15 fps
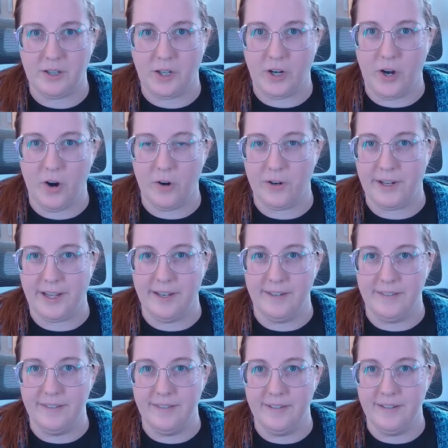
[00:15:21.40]

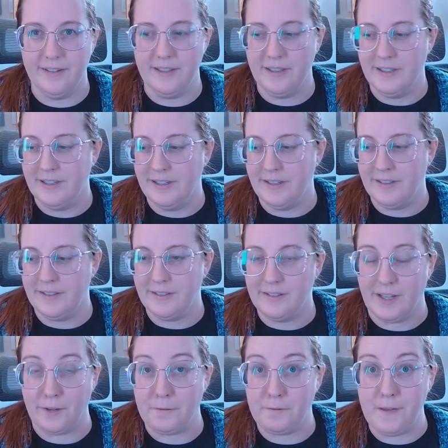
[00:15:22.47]
cardigan
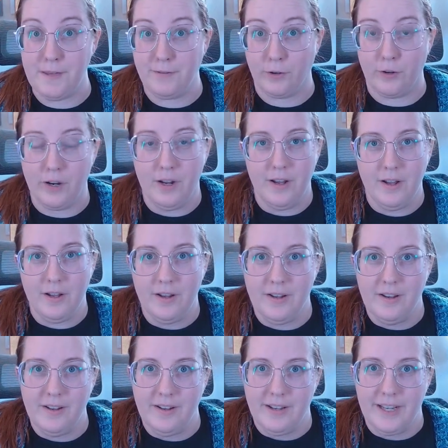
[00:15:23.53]
like fever
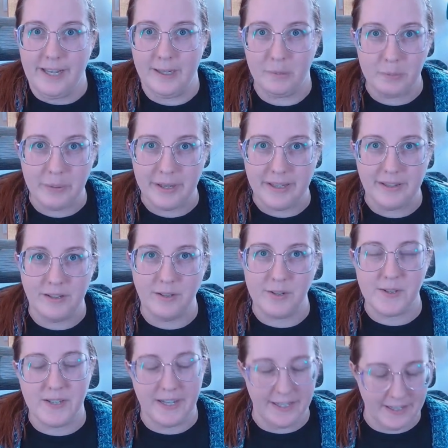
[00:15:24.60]
in a bit. You'll
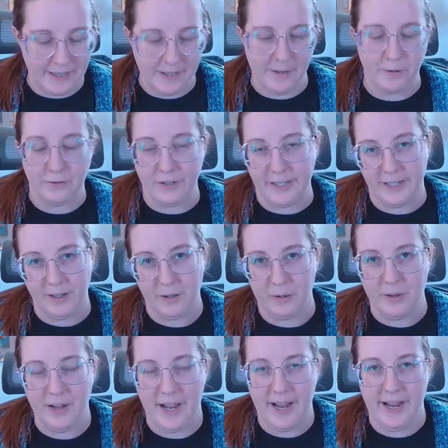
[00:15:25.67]
see it in another
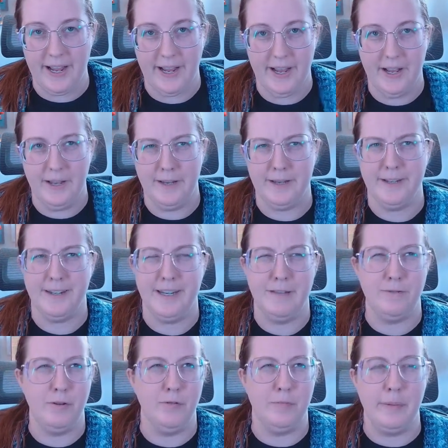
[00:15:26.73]
video. And
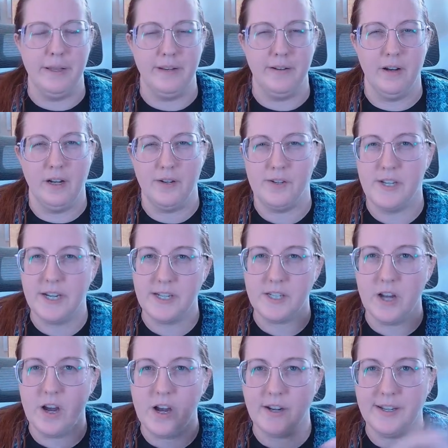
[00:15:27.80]
if you've been on
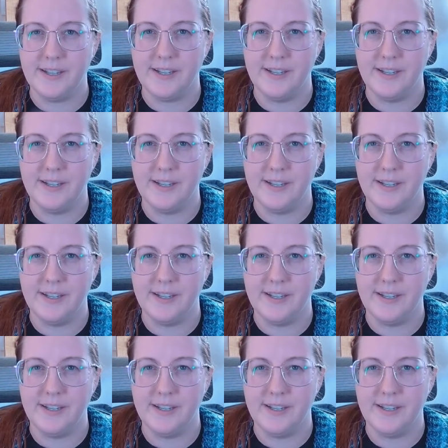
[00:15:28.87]
TikTok,